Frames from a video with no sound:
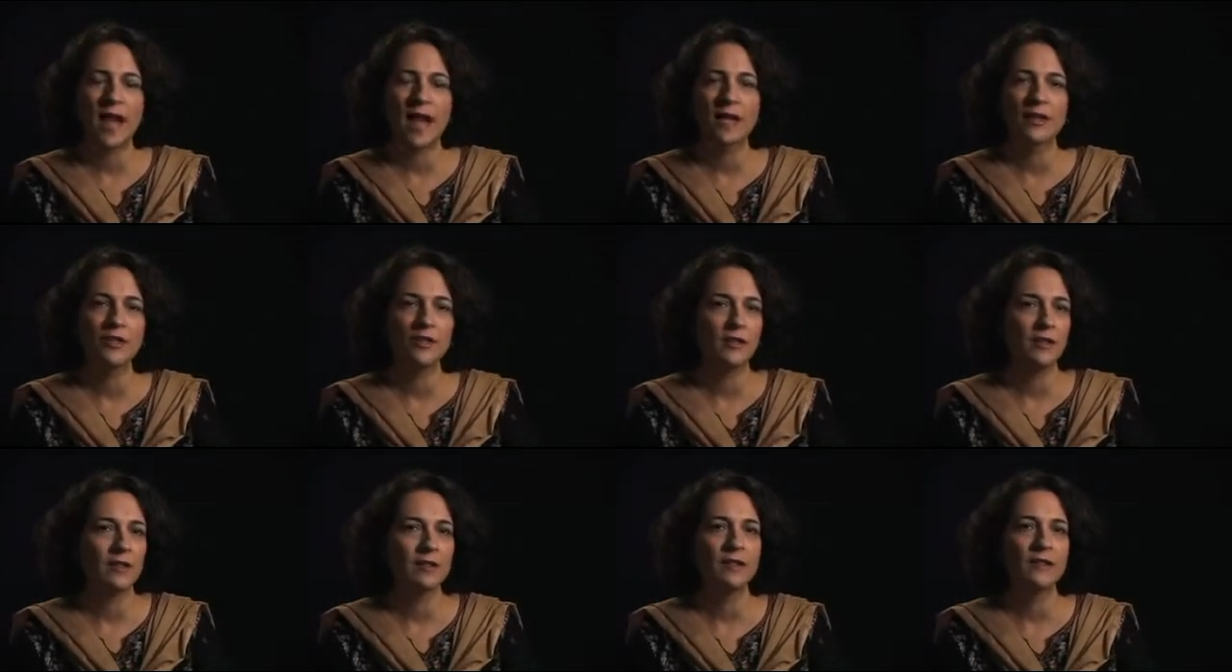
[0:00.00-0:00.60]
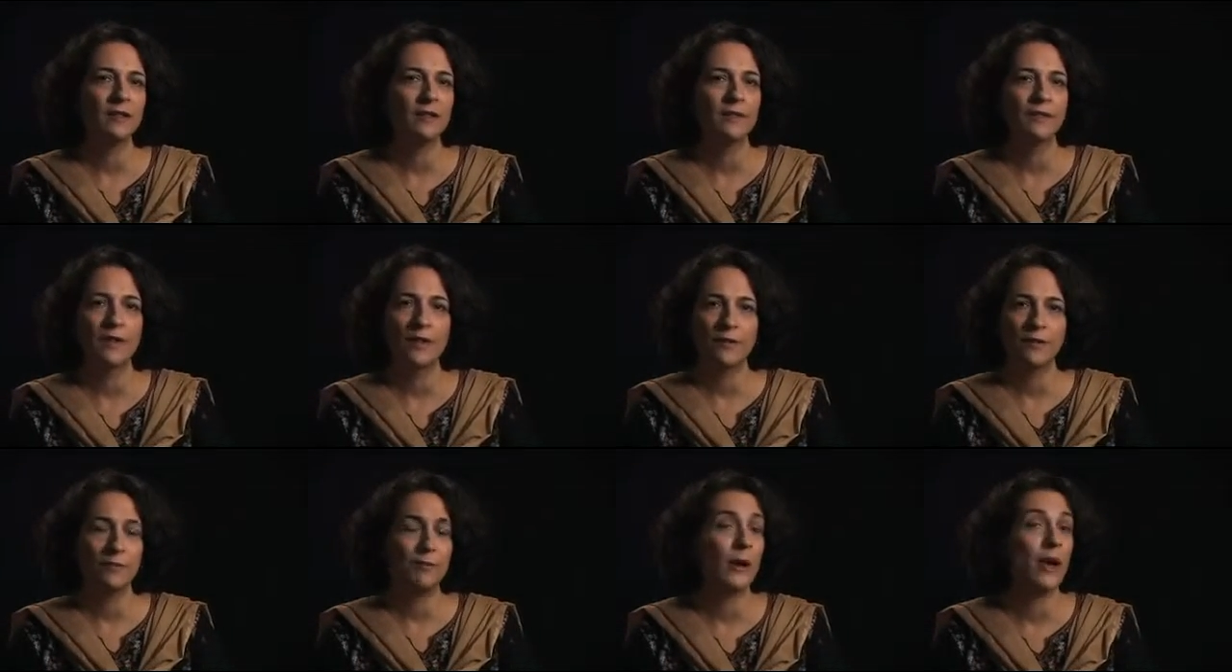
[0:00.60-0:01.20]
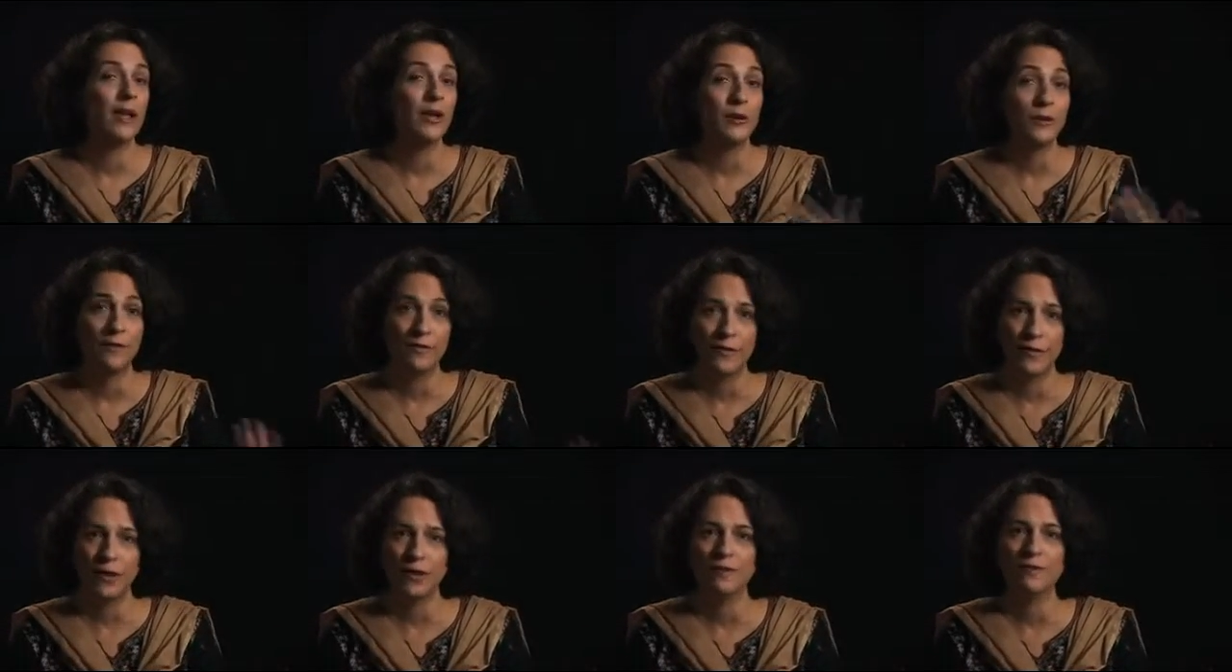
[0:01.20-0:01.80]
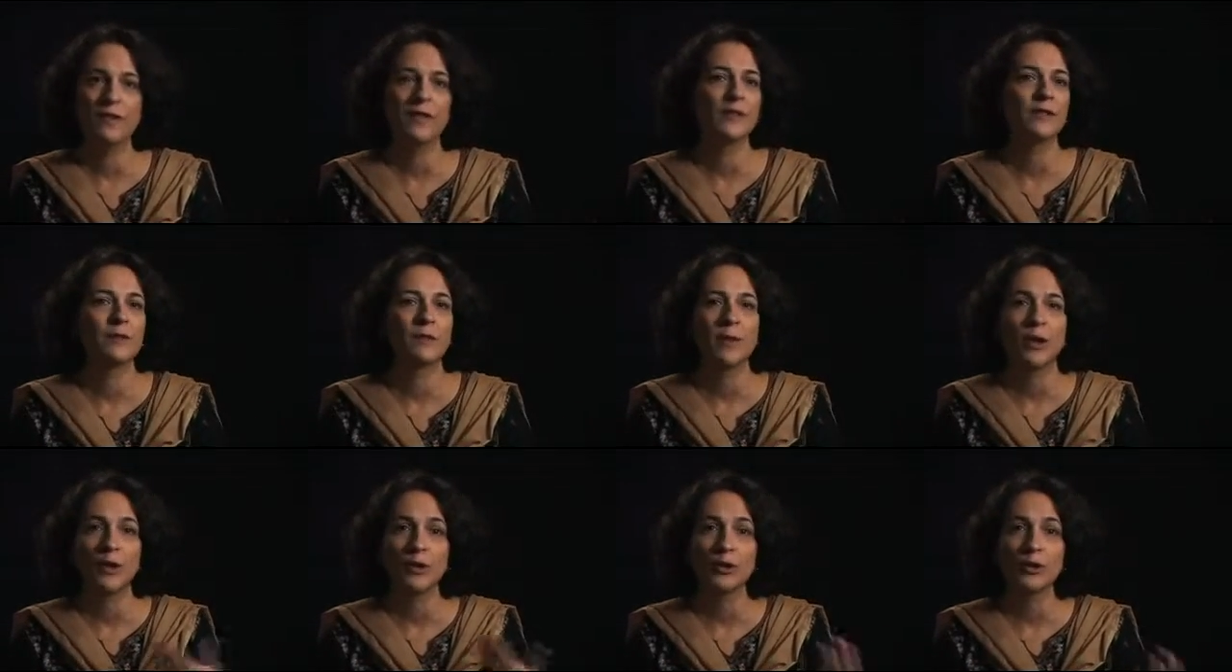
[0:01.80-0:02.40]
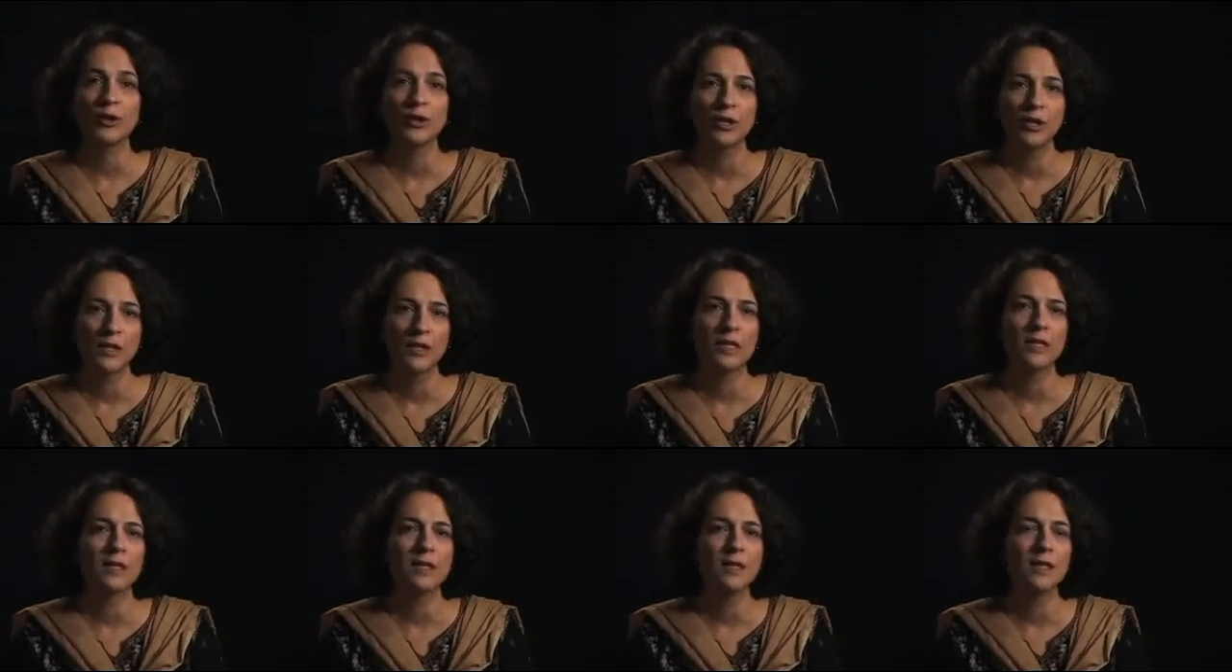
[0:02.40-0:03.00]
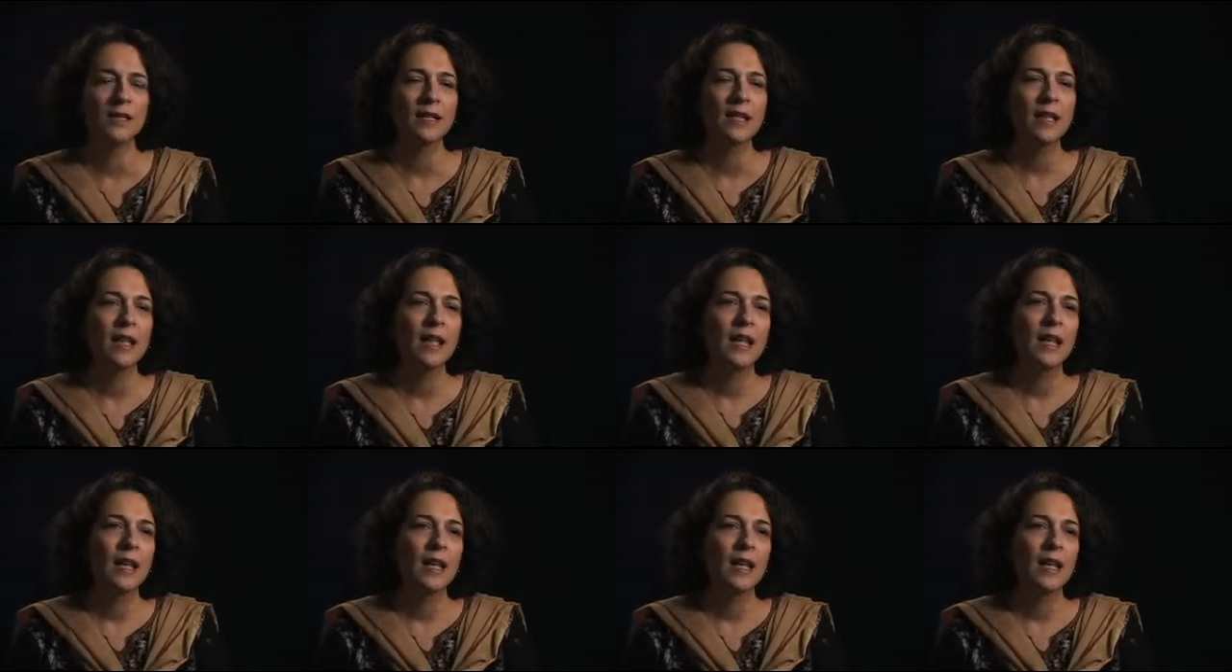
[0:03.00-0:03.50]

actions if by your forgiveness and by your goodness. And